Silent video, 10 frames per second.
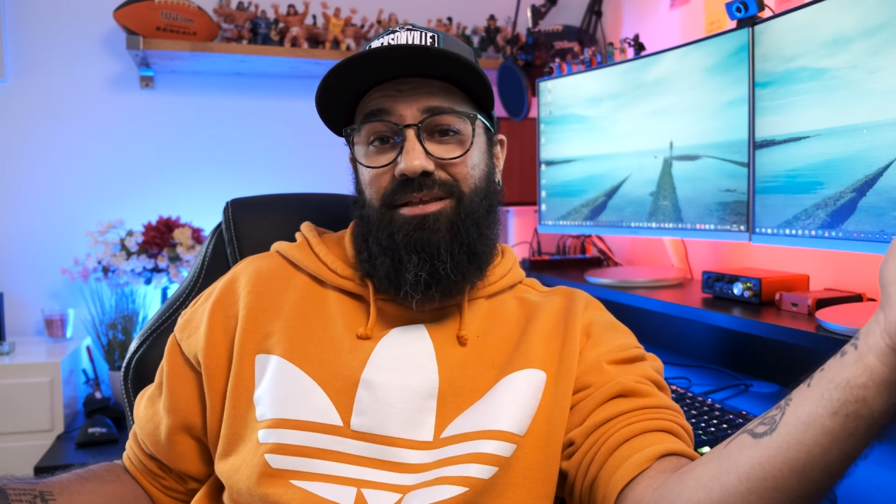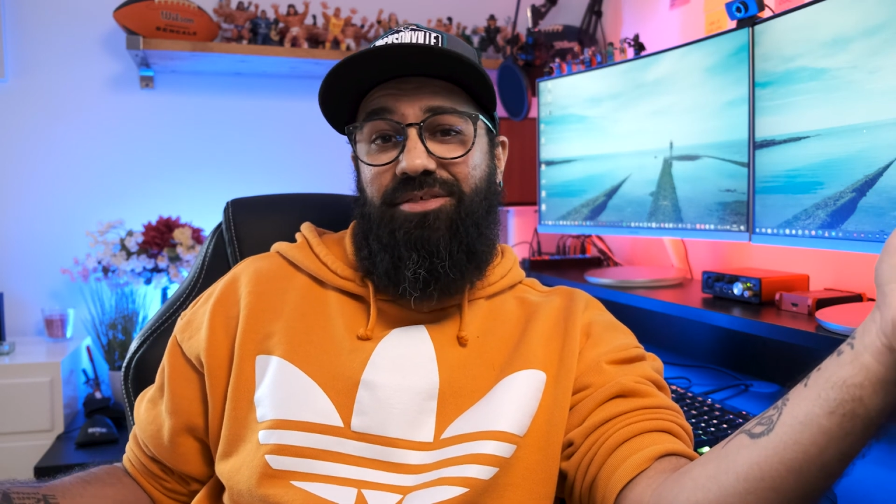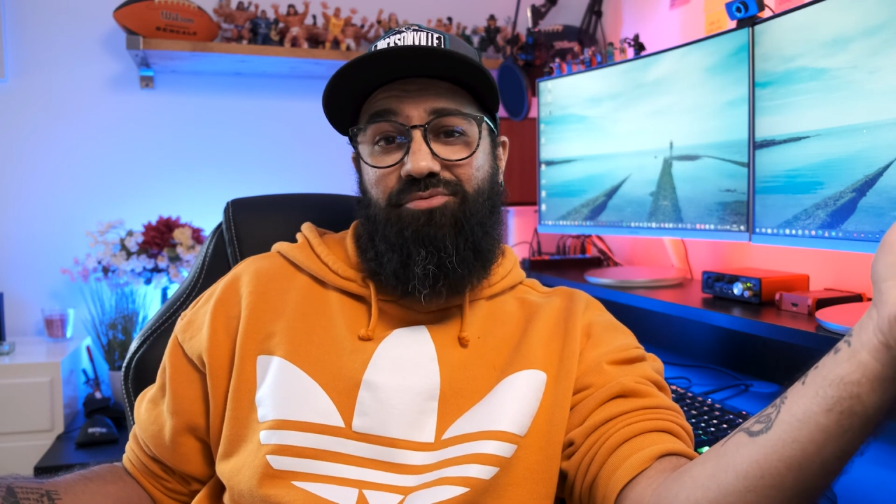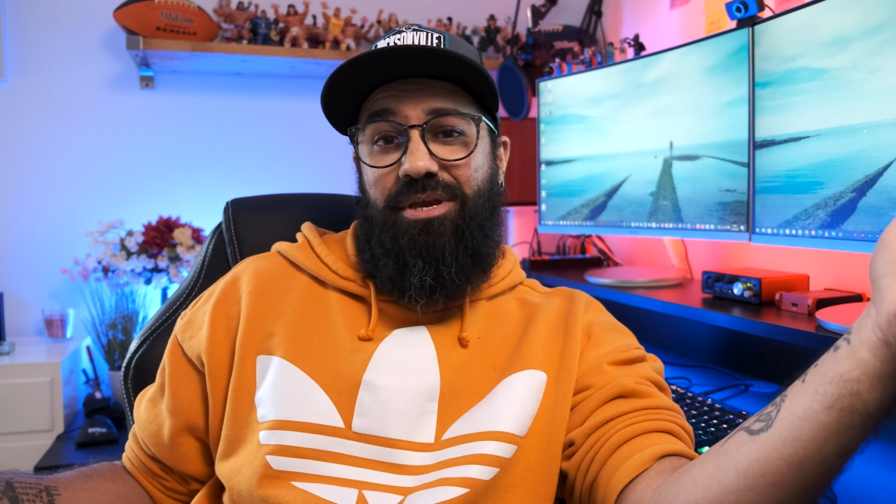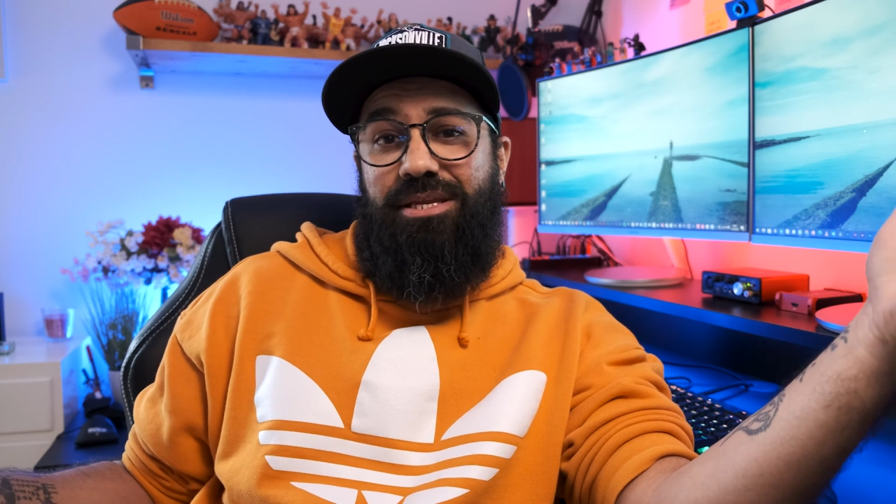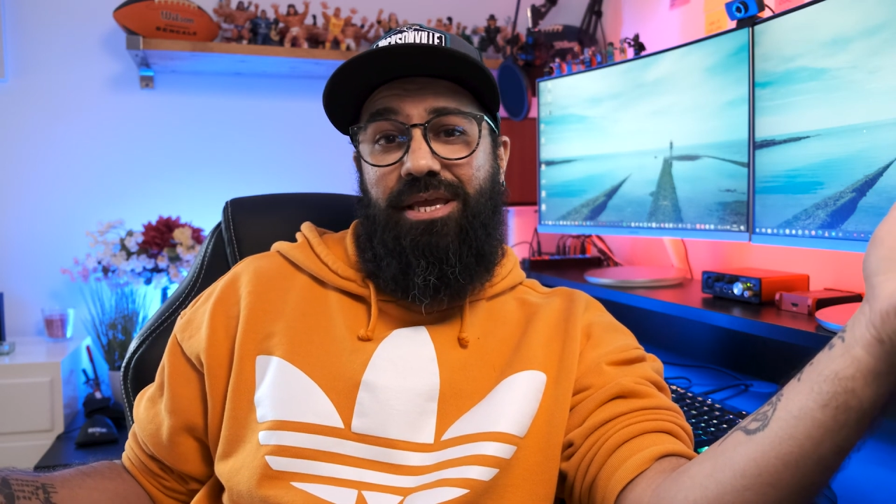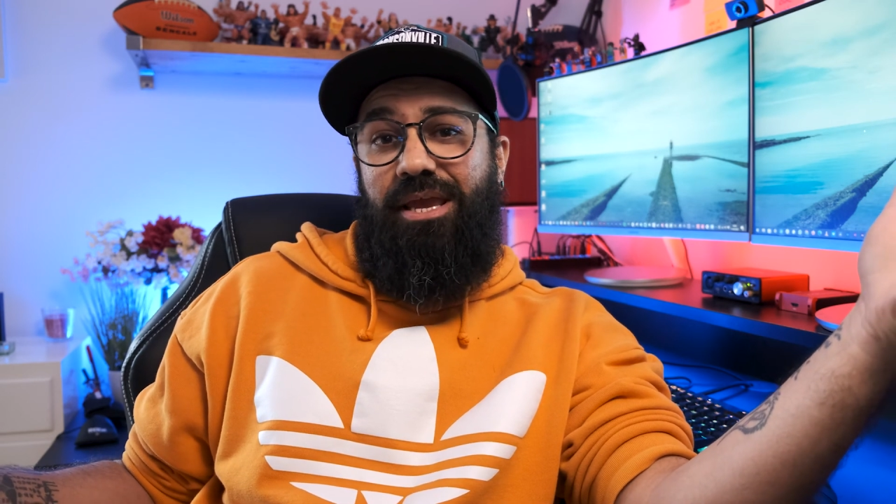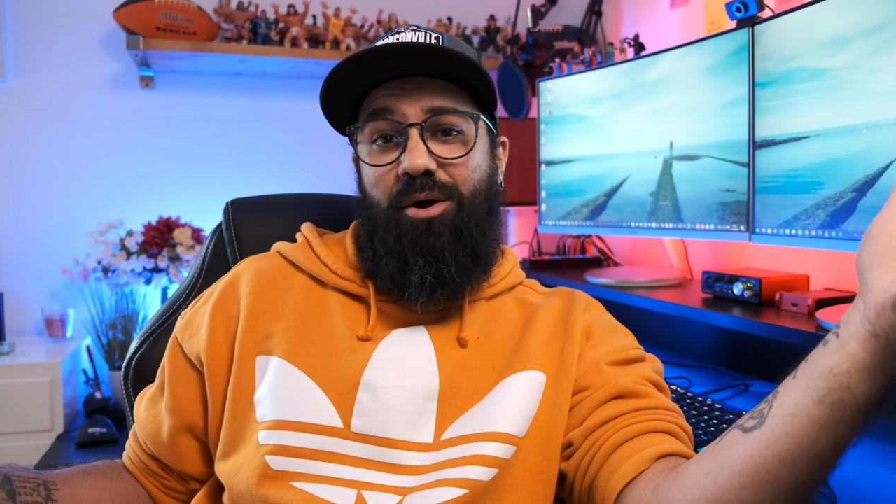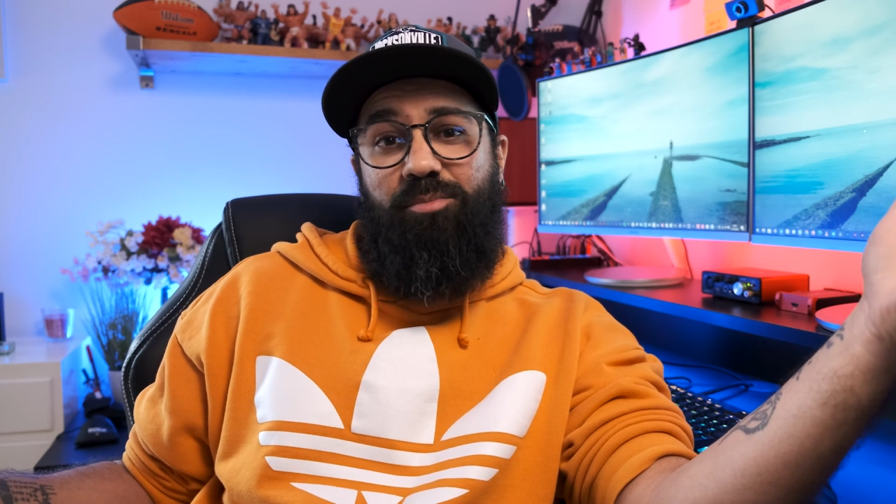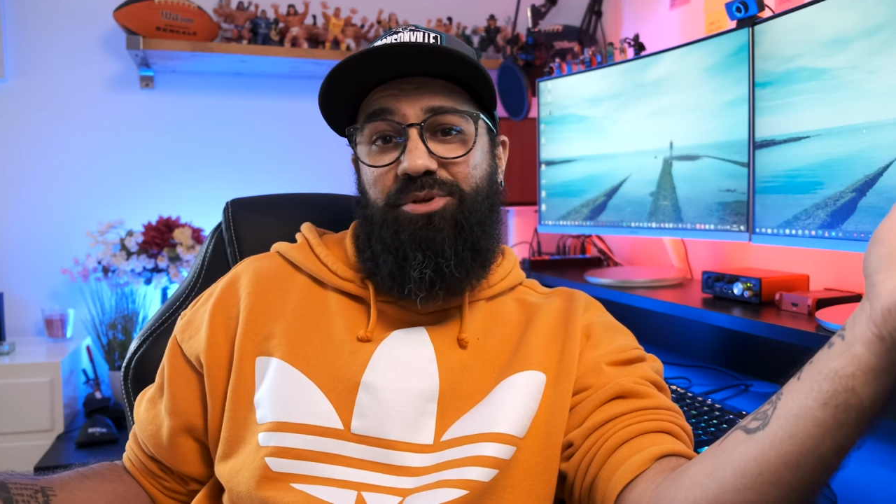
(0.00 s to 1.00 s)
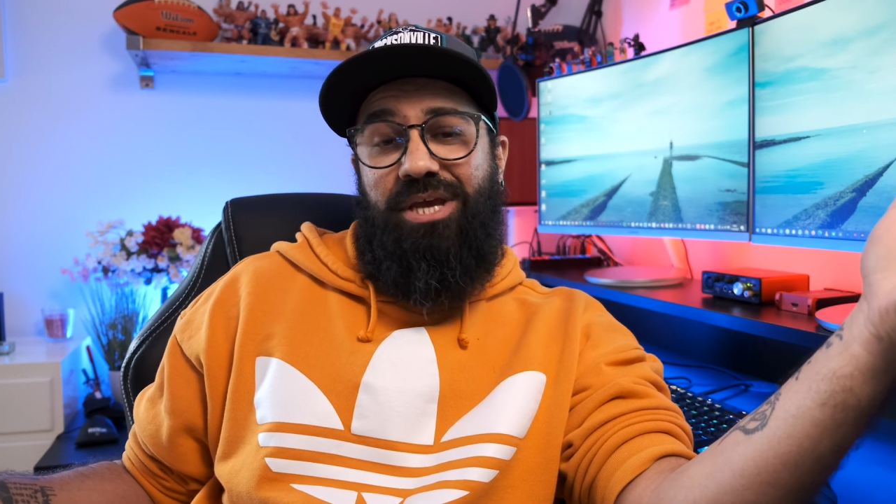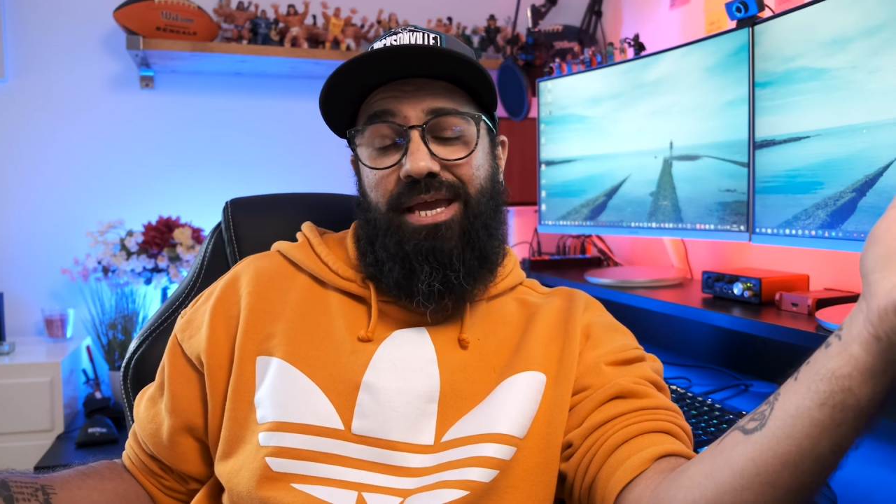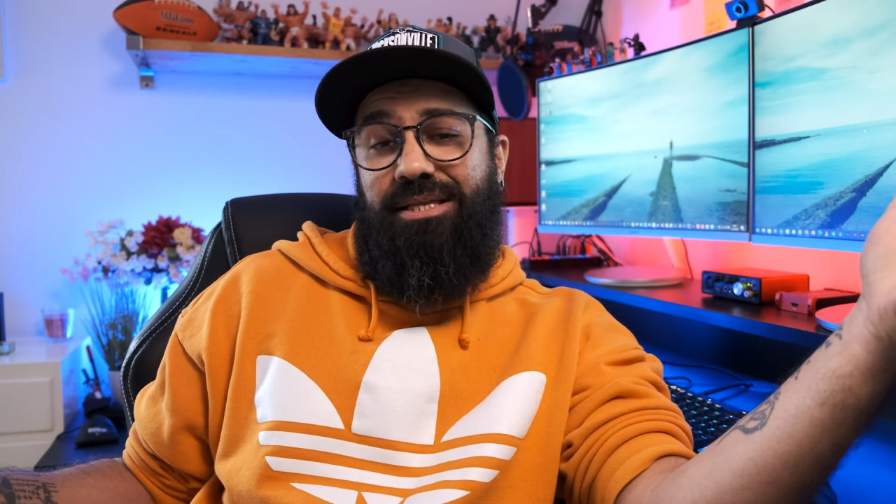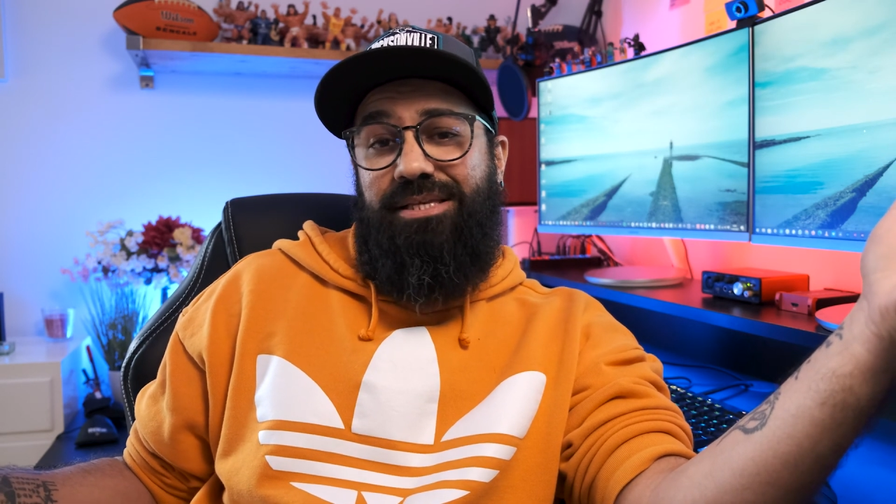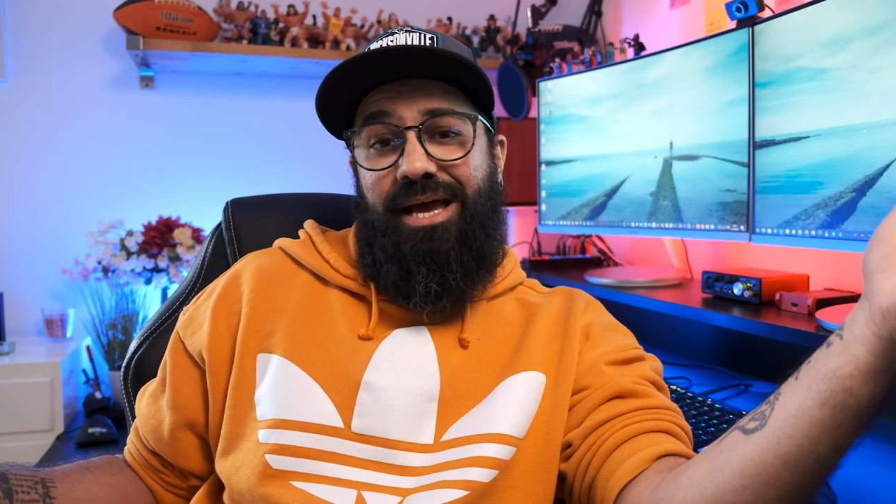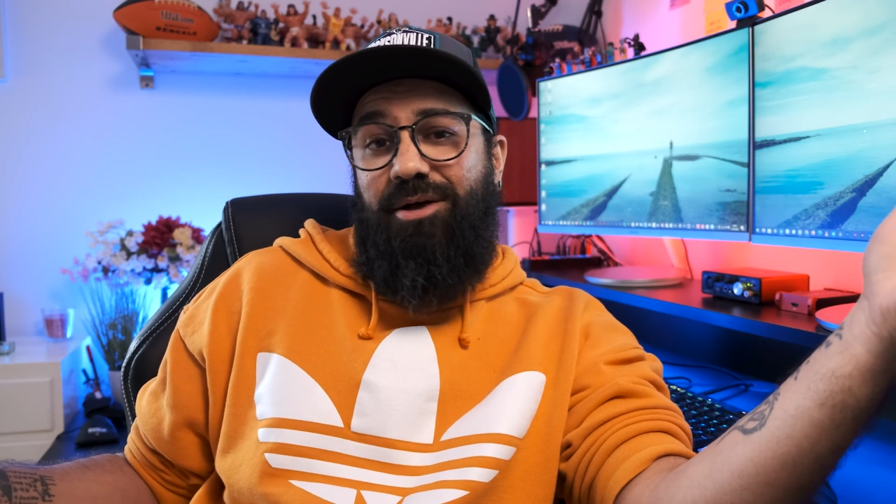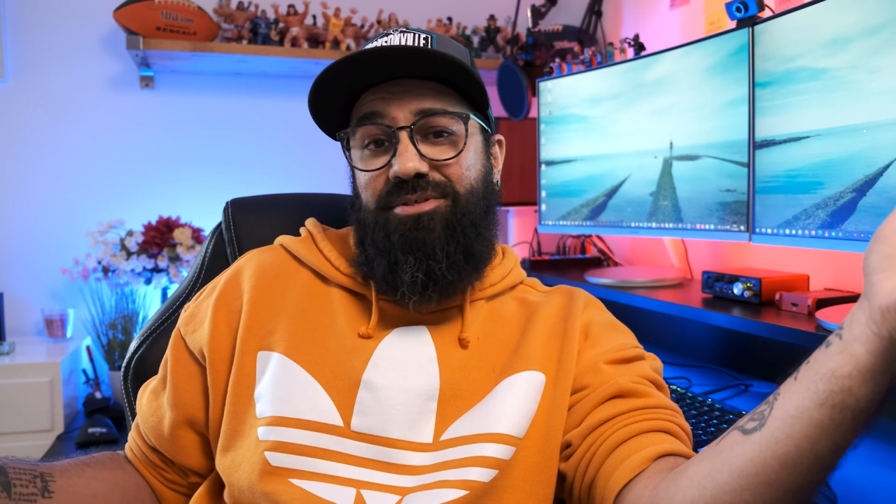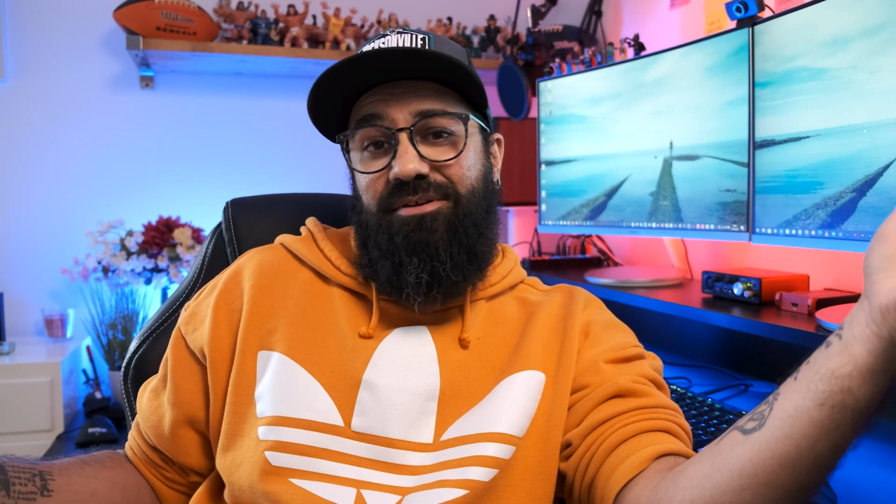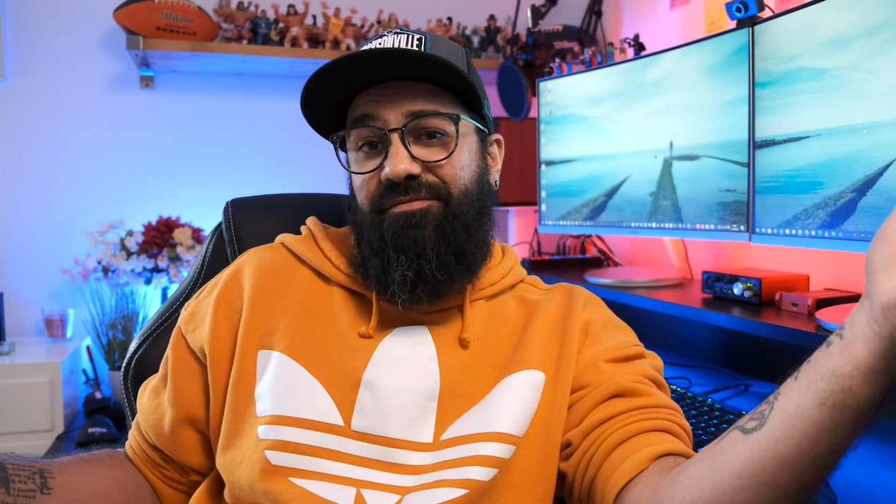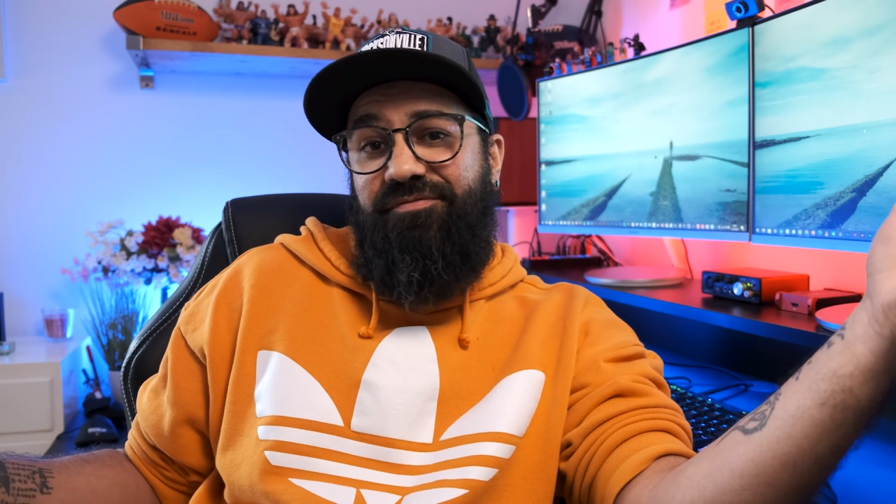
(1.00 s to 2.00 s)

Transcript: 3D object out of